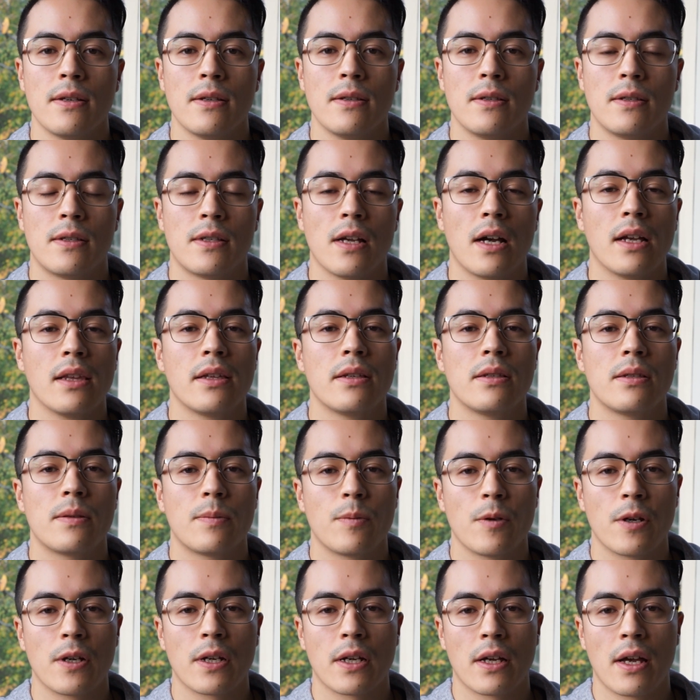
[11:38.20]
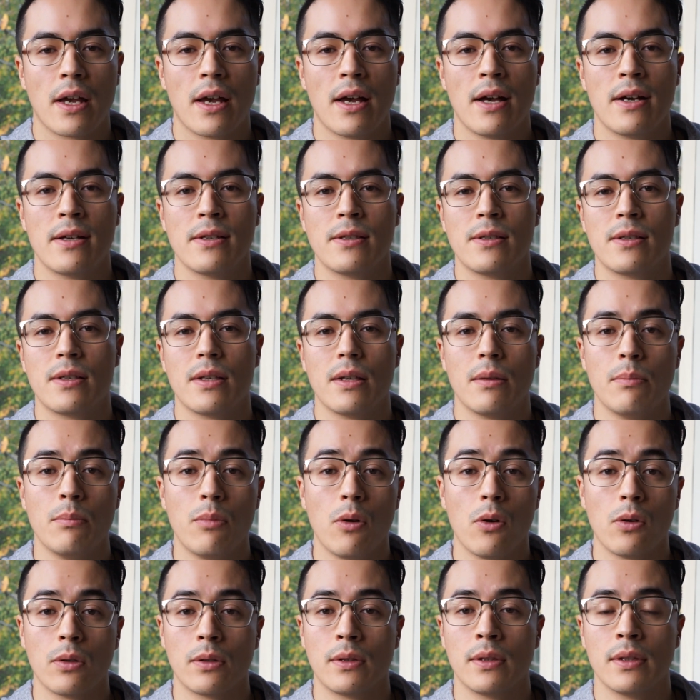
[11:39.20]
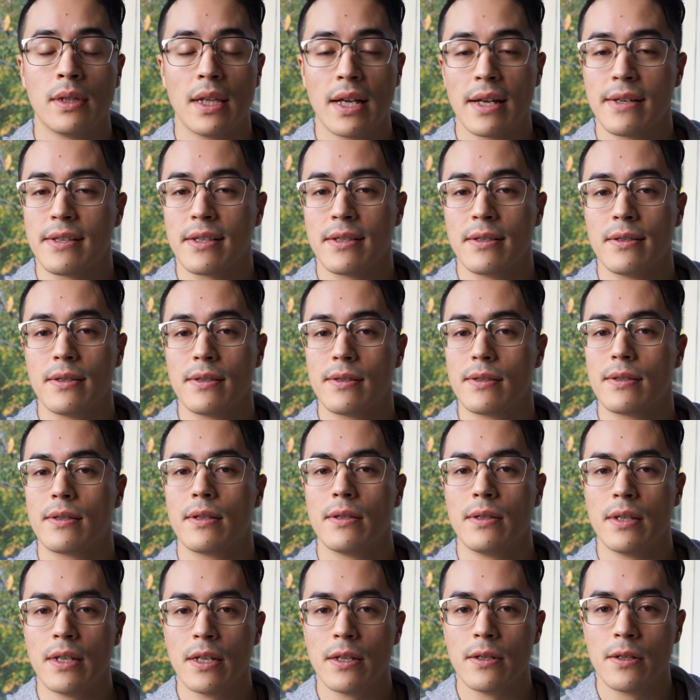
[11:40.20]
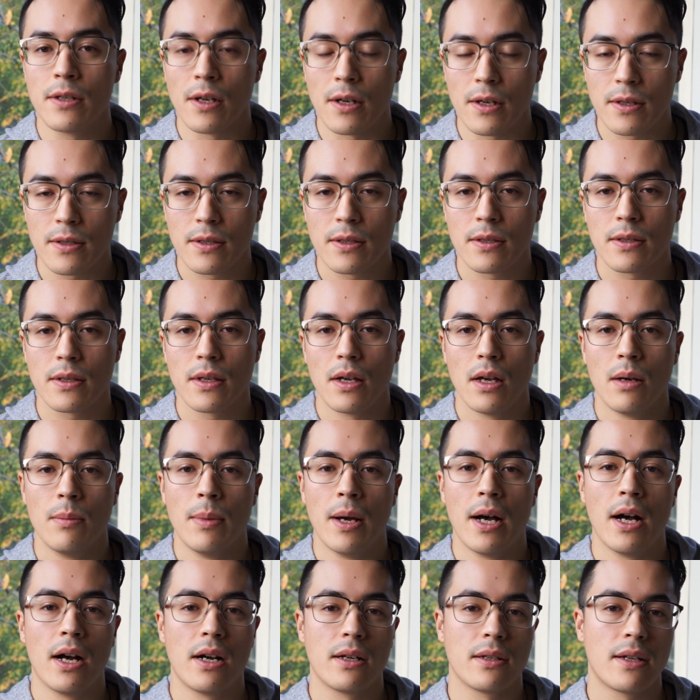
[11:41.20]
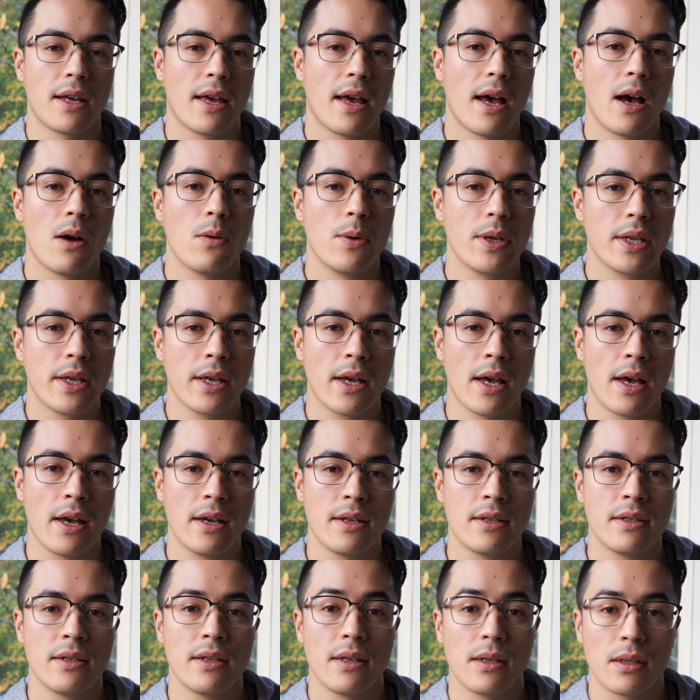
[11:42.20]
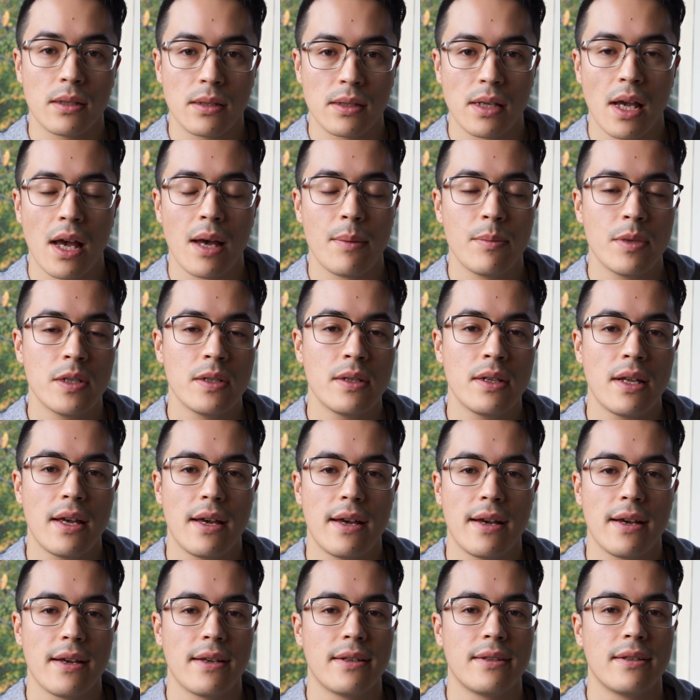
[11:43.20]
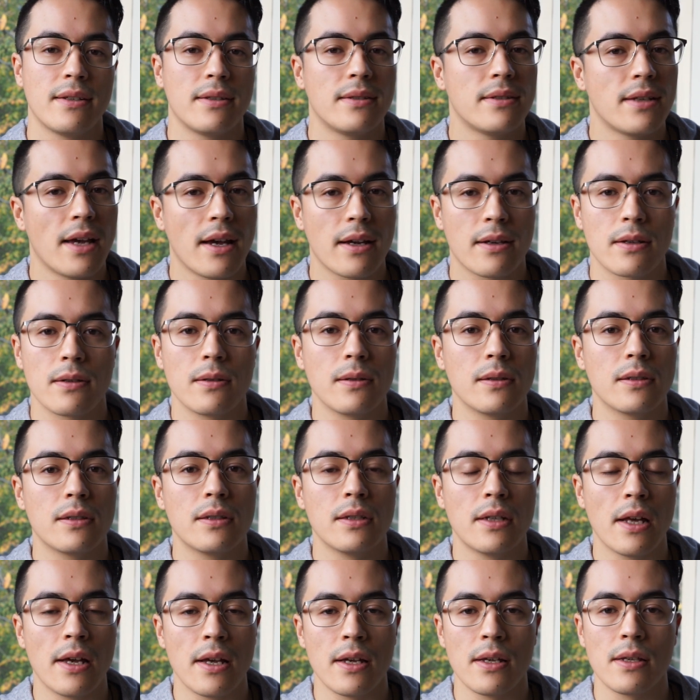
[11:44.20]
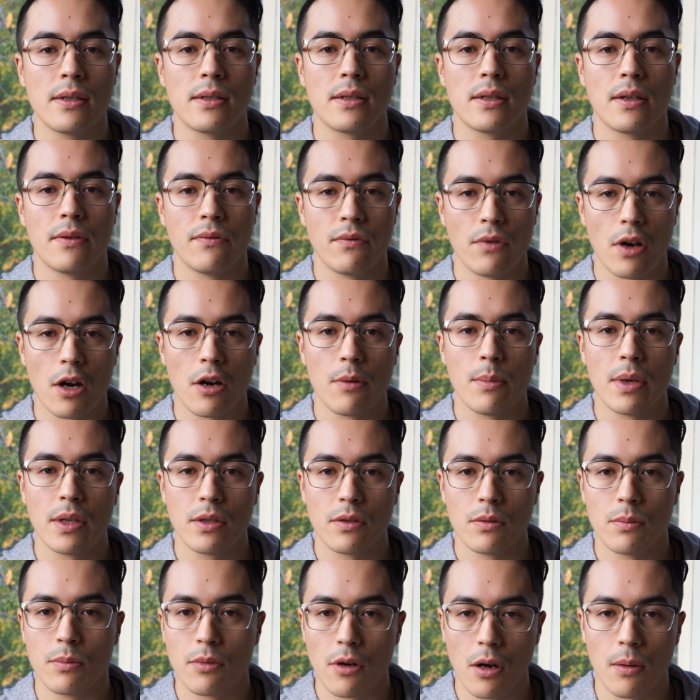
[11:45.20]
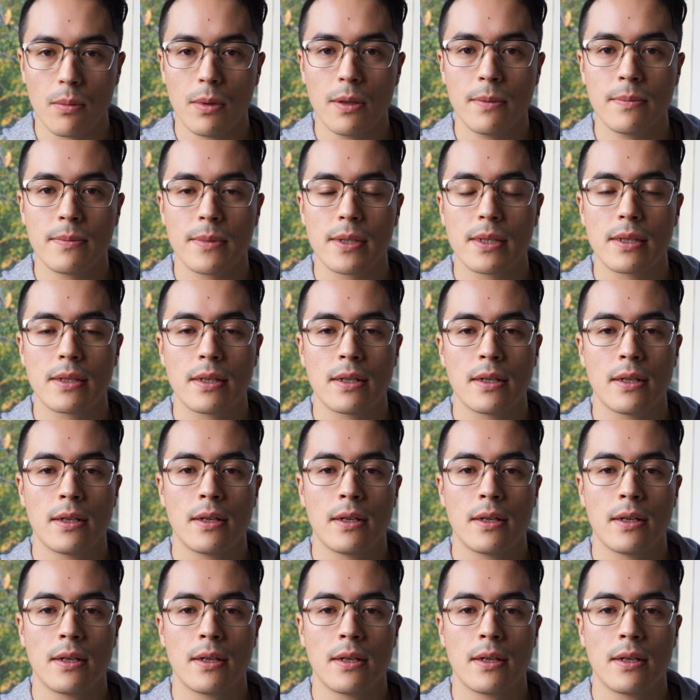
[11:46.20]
Silent Spring has important lessons to teach us about how we can examine and tackle today's environmental problems.